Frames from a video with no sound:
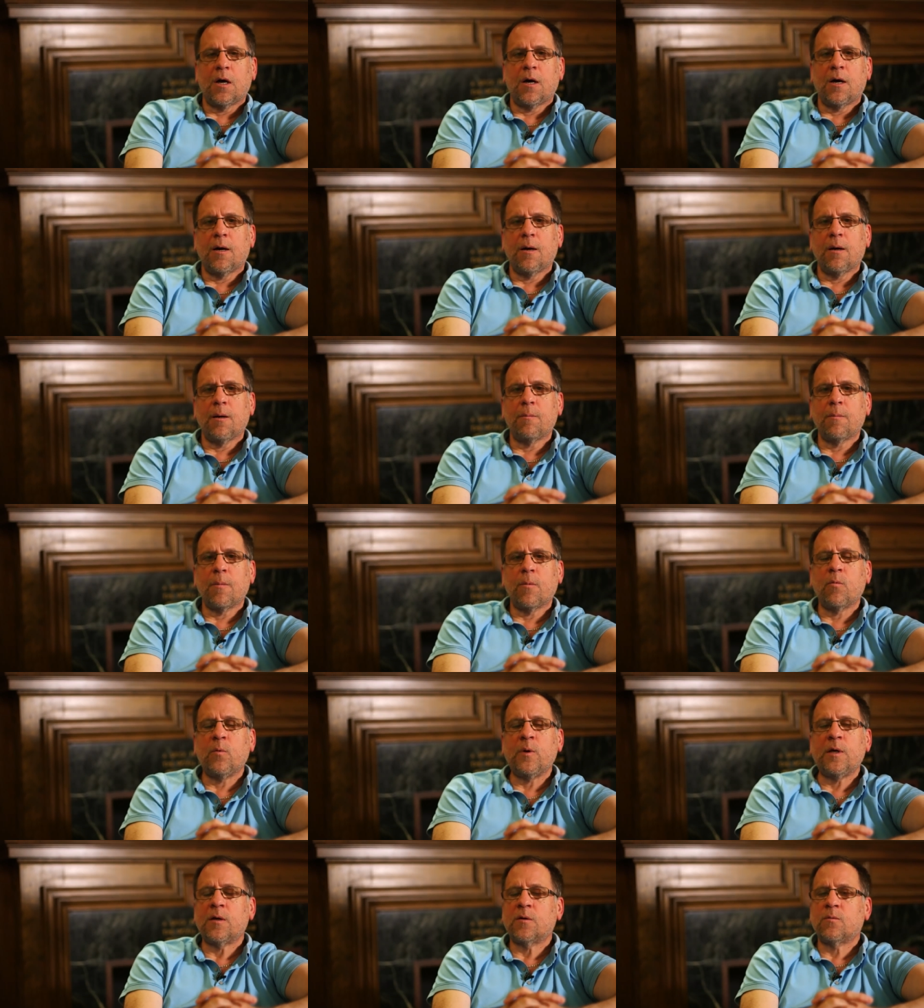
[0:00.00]
Um,
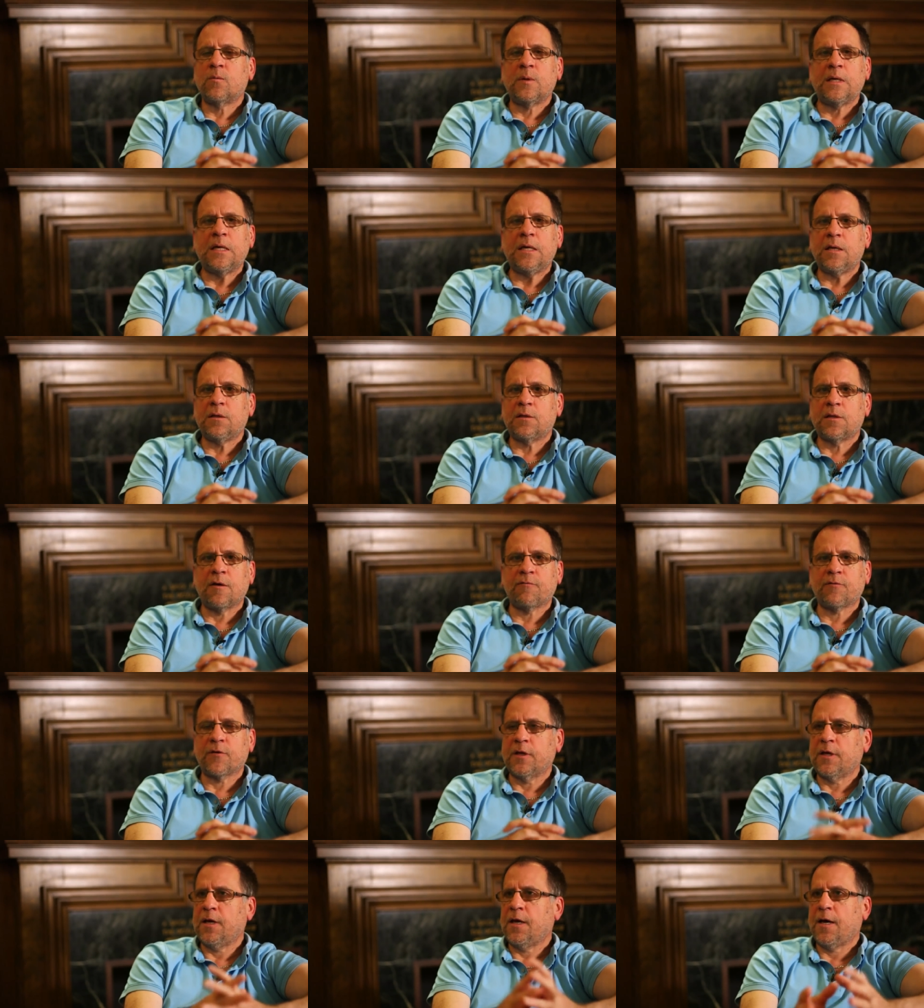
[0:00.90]
we, we
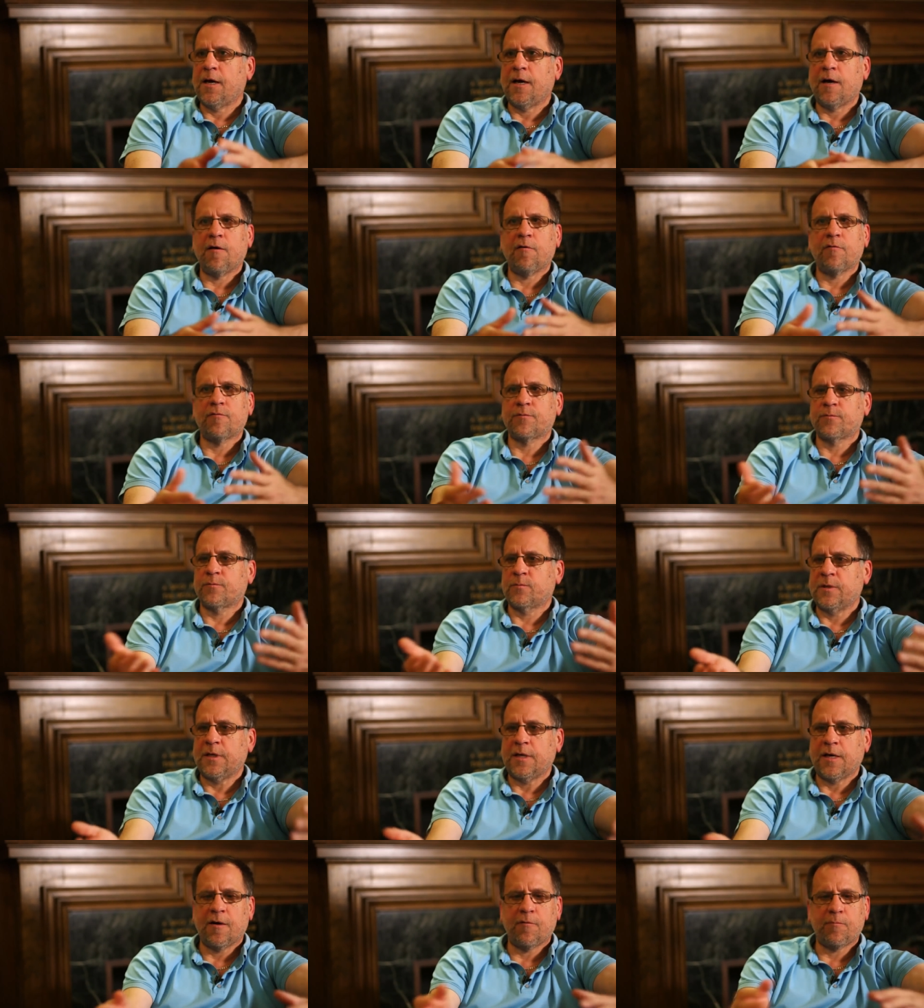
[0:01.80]
definitely have,
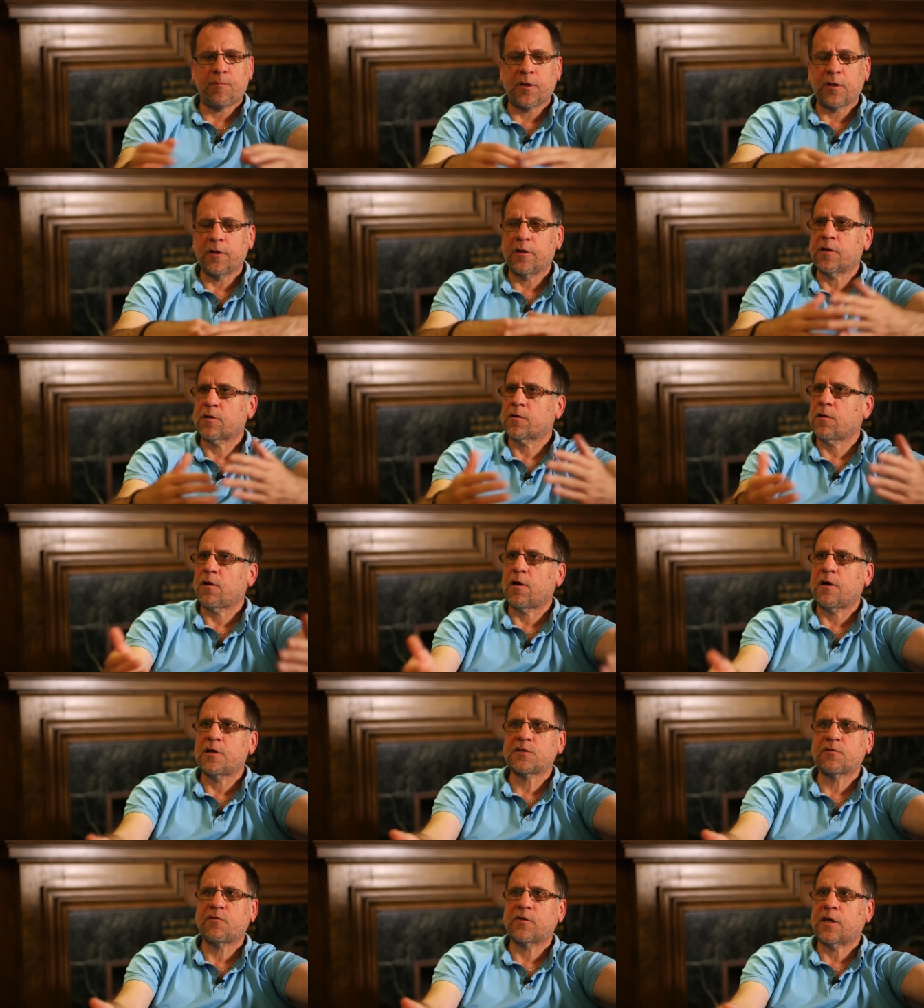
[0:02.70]
we have political
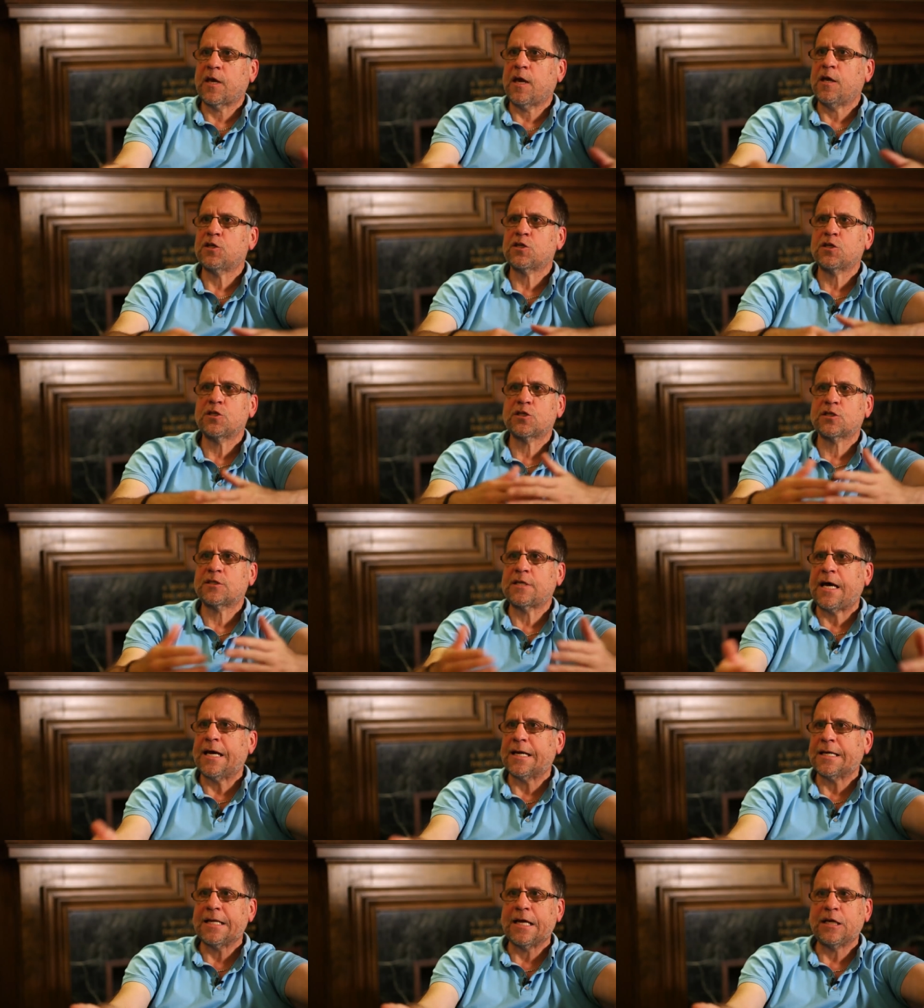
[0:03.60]
ossification,
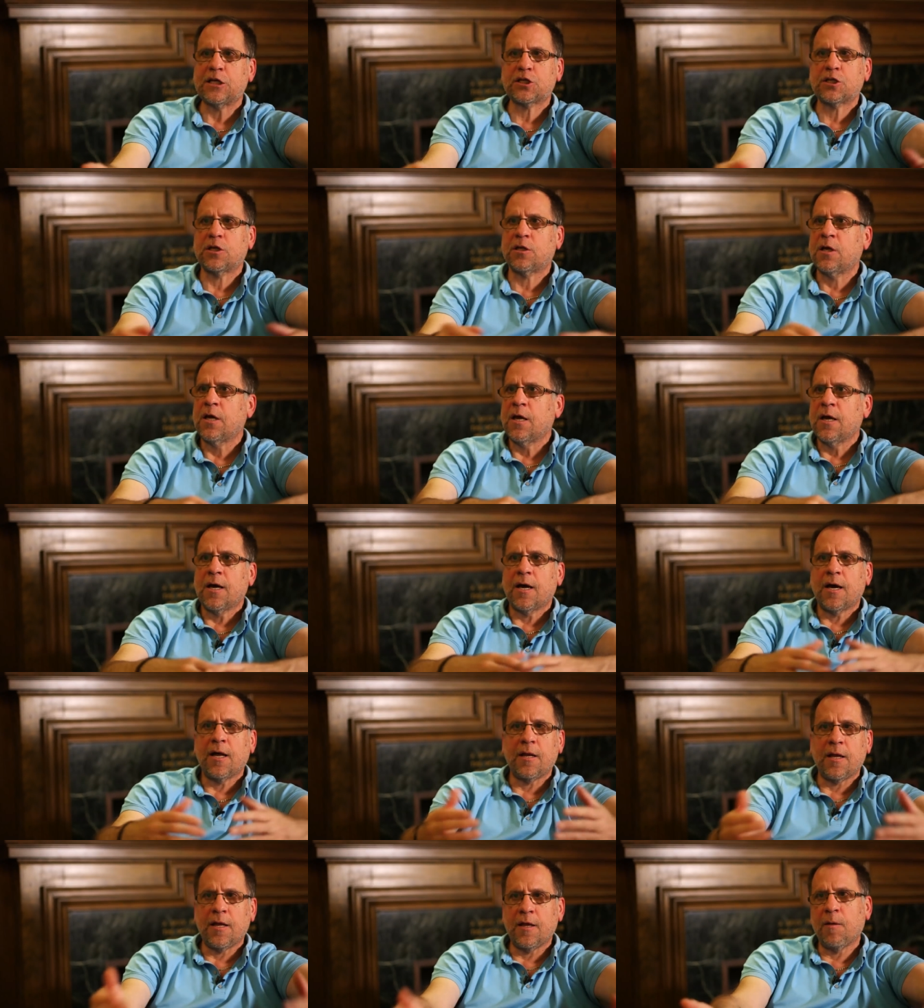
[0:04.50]
stagnation,
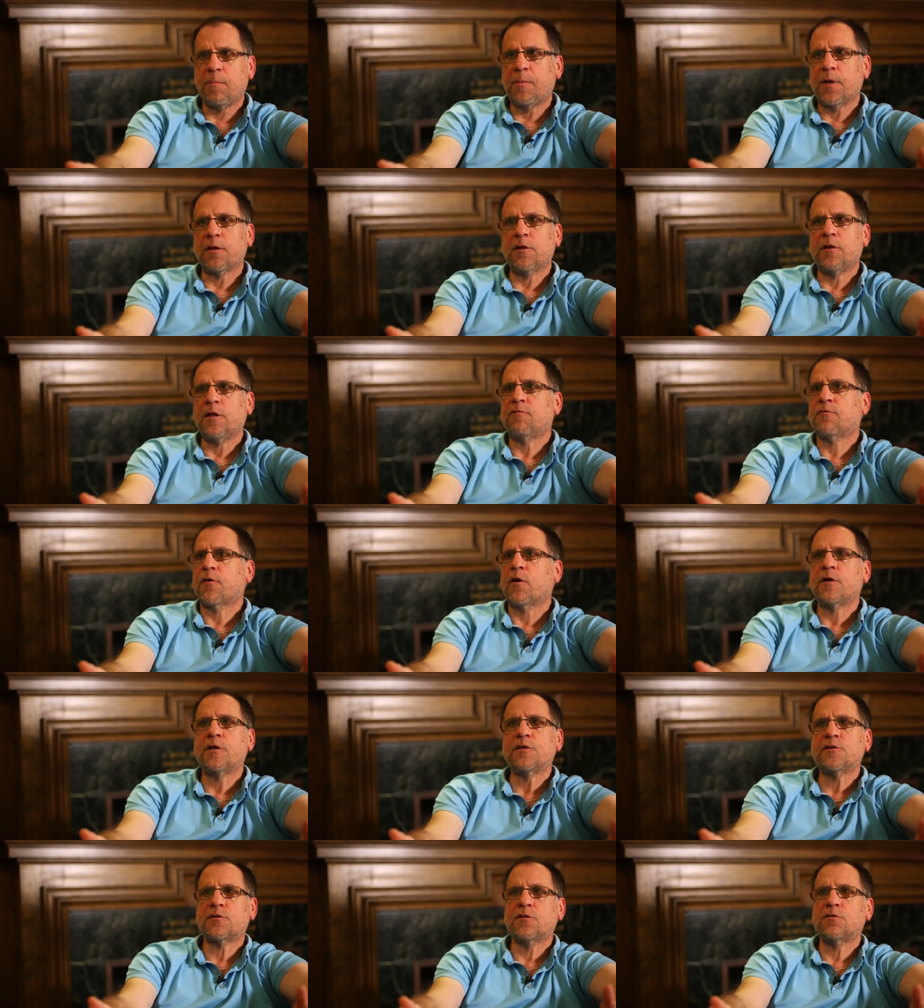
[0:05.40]
and inability for
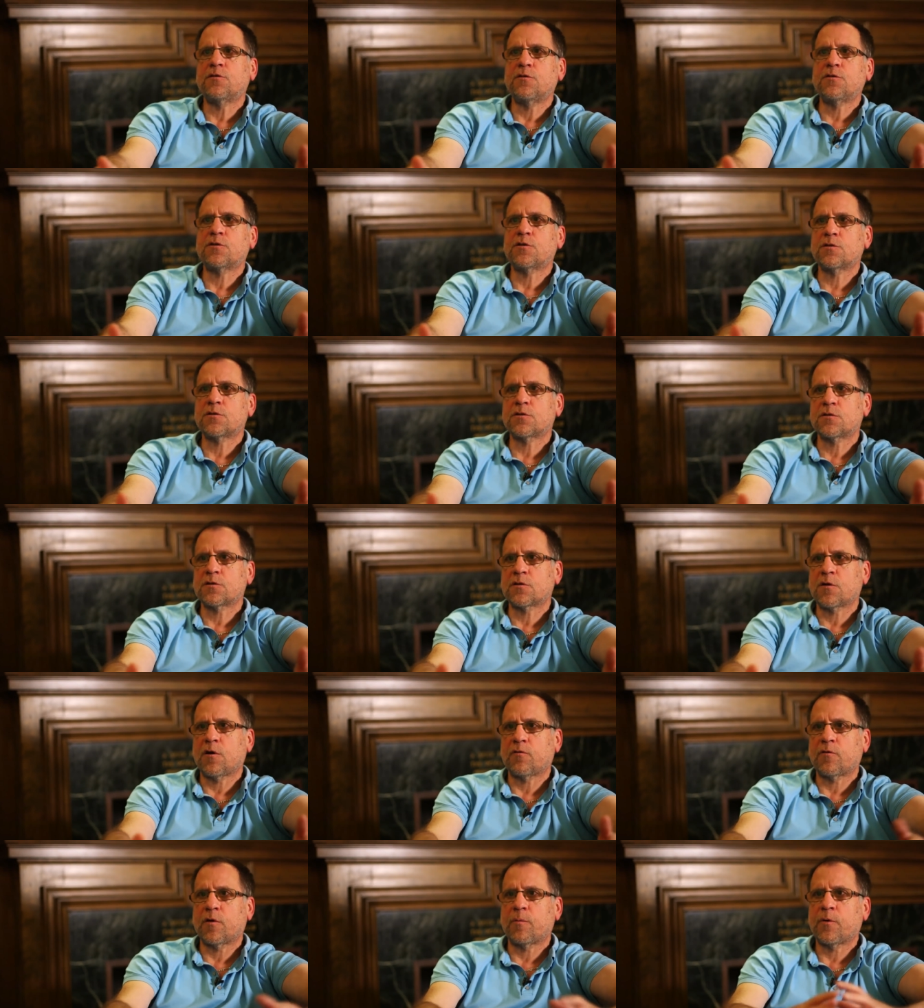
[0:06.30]
our institutions to
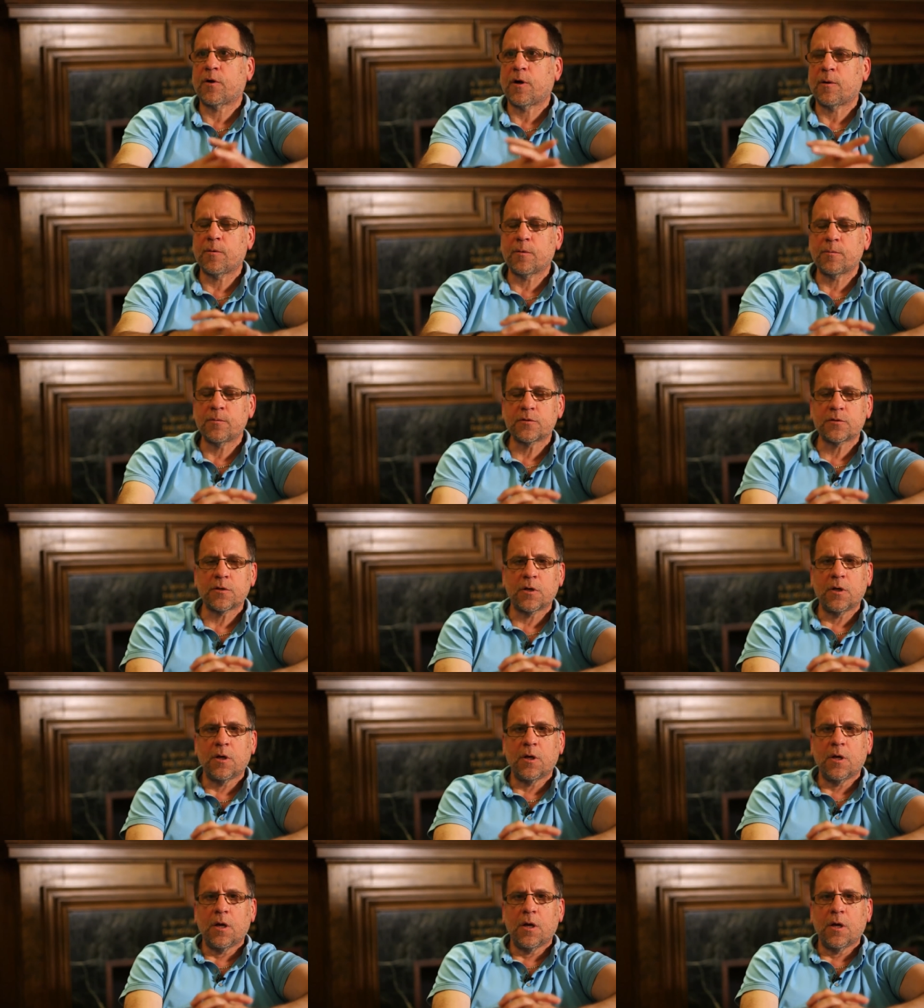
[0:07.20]
solve our problems.